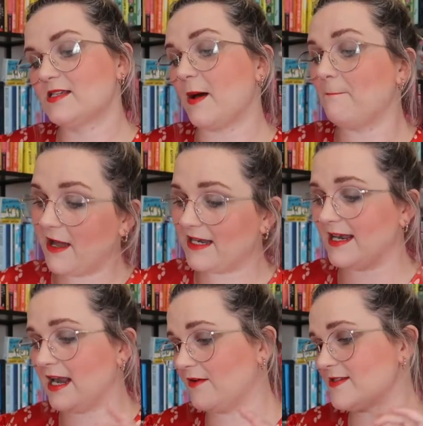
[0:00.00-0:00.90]
about
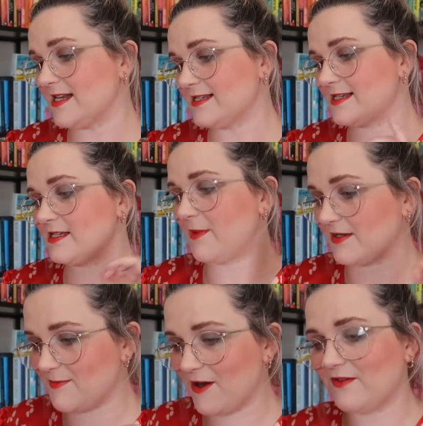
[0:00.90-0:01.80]
money, love, cynicism,
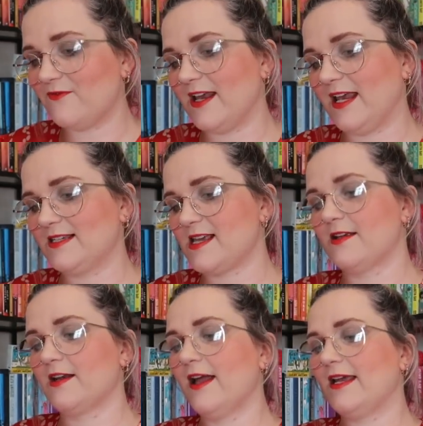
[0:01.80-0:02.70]
unspoken feelings,
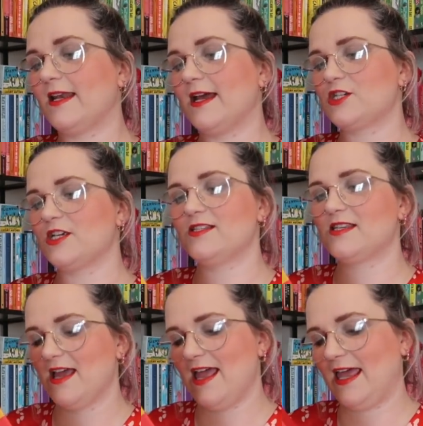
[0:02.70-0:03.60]
and unlikely connections.